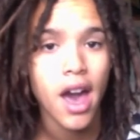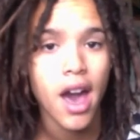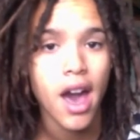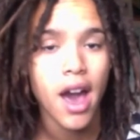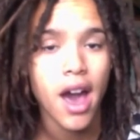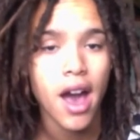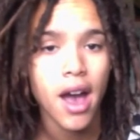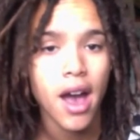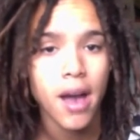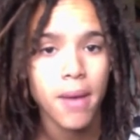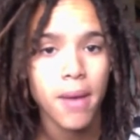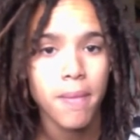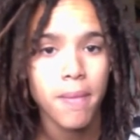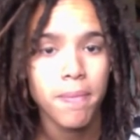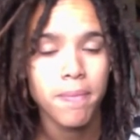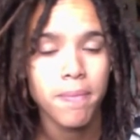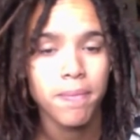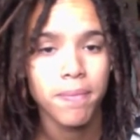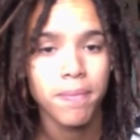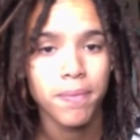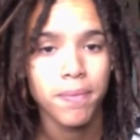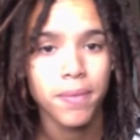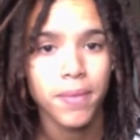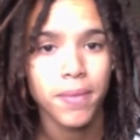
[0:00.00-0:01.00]
have,
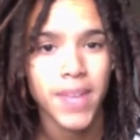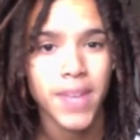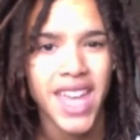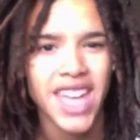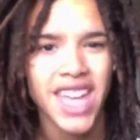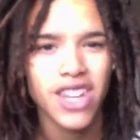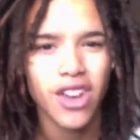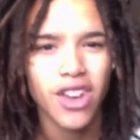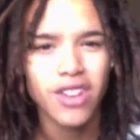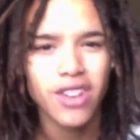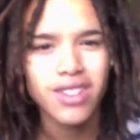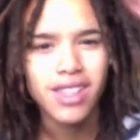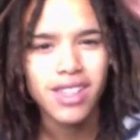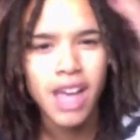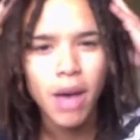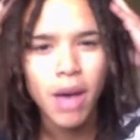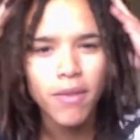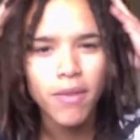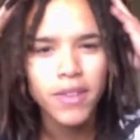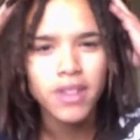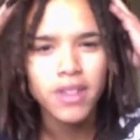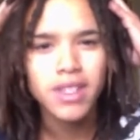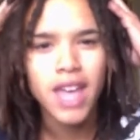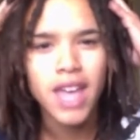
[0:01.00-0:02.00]
and your
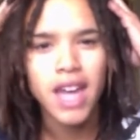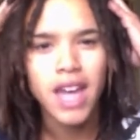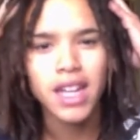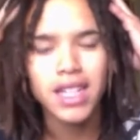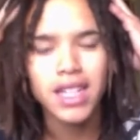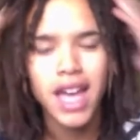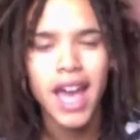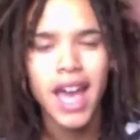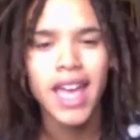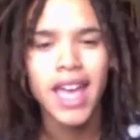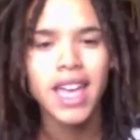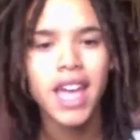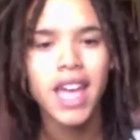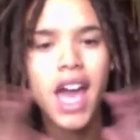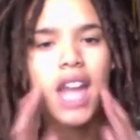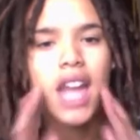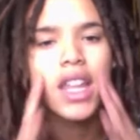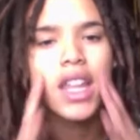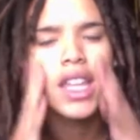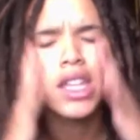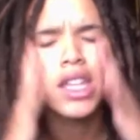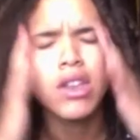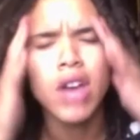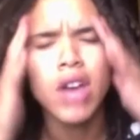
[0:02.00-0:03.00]
scalp feels kind of tight, kind
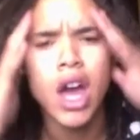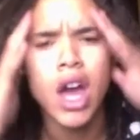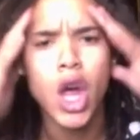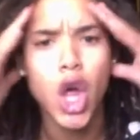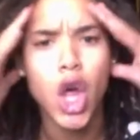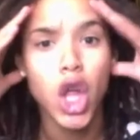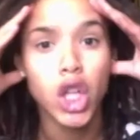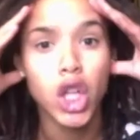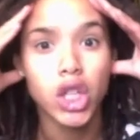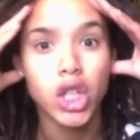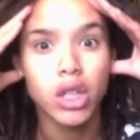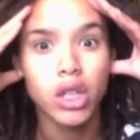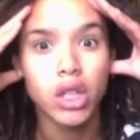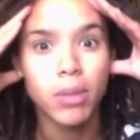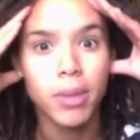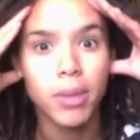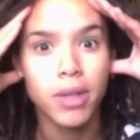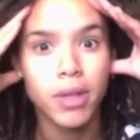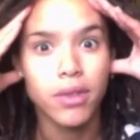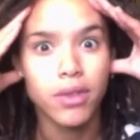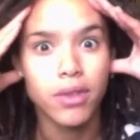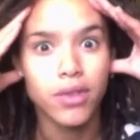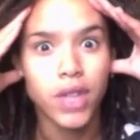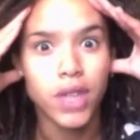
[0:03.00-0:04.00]
of like you got a little bit
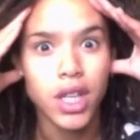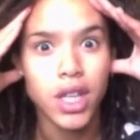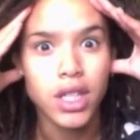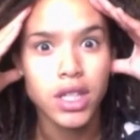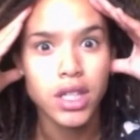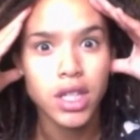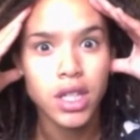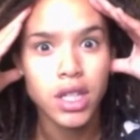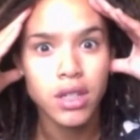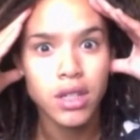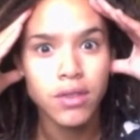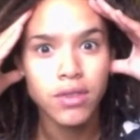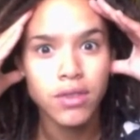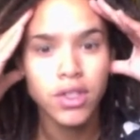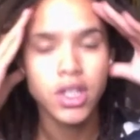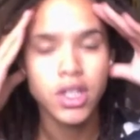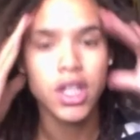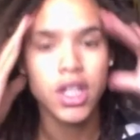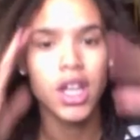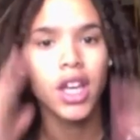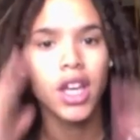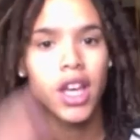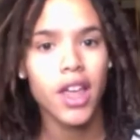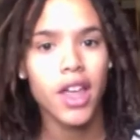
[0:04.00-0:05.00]
of a facelift.
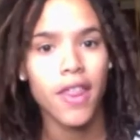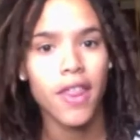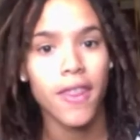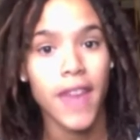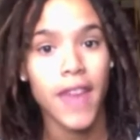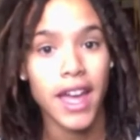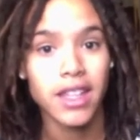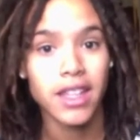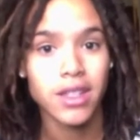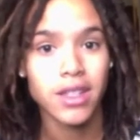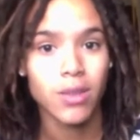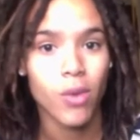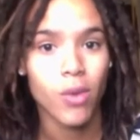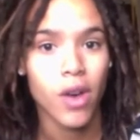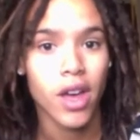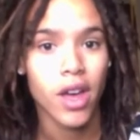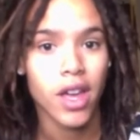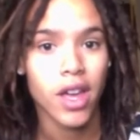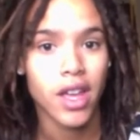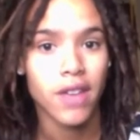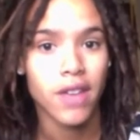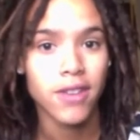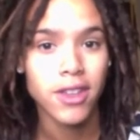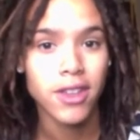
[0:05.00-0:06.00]
That's what
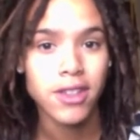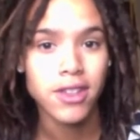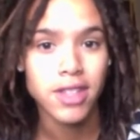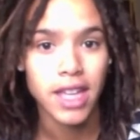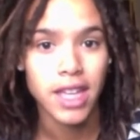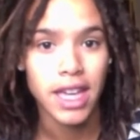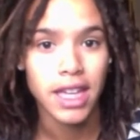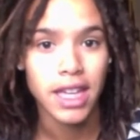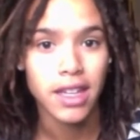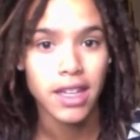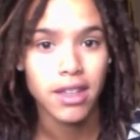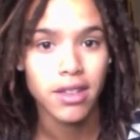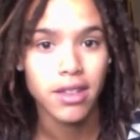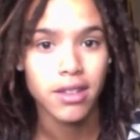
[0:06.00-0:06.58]
it feels like.